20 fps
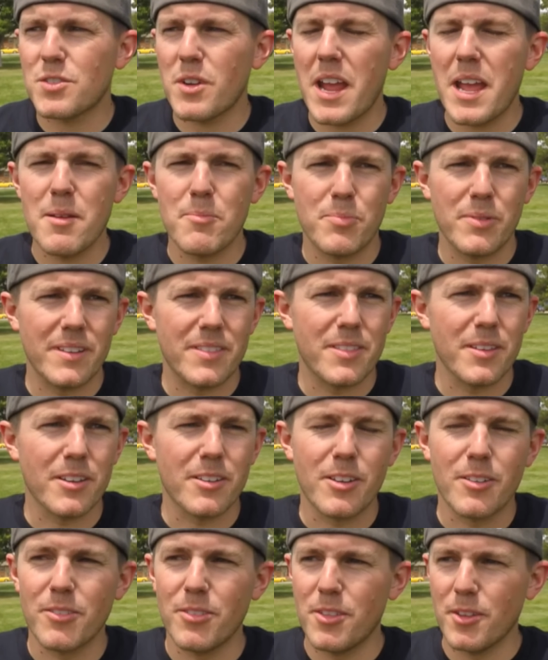straight, but the,
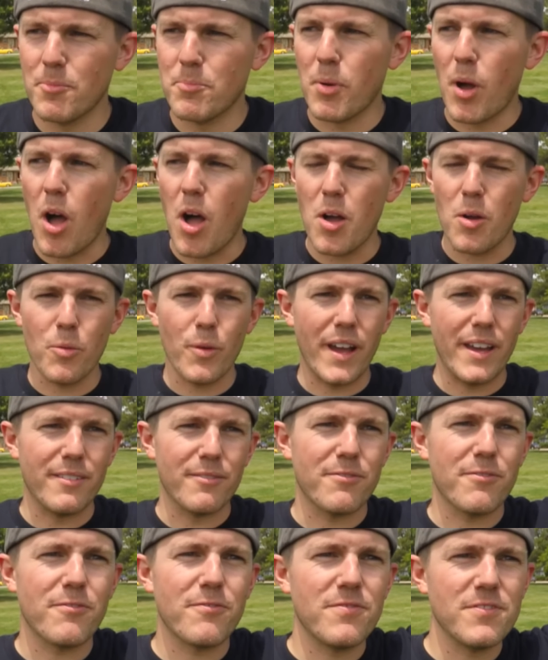the ball
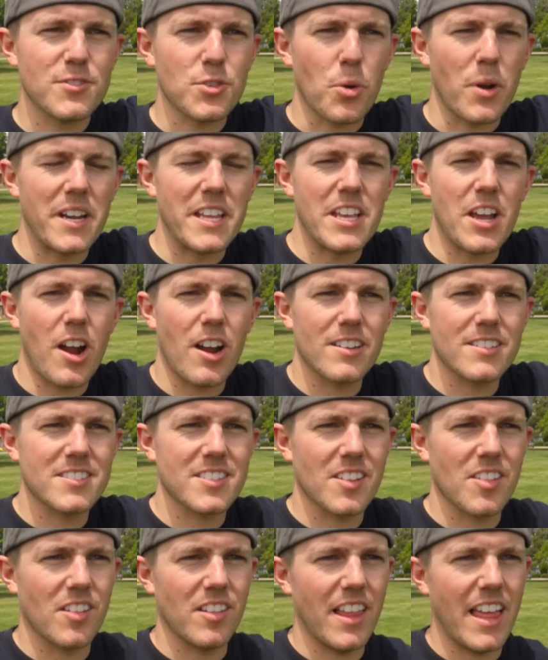went twenty
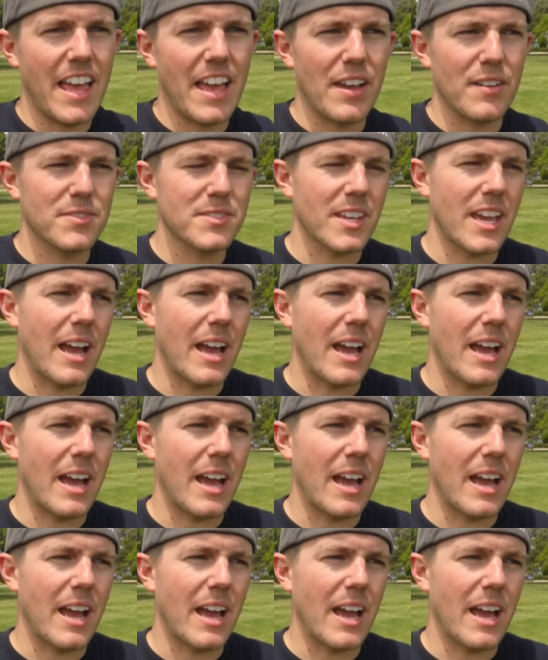yards to the left.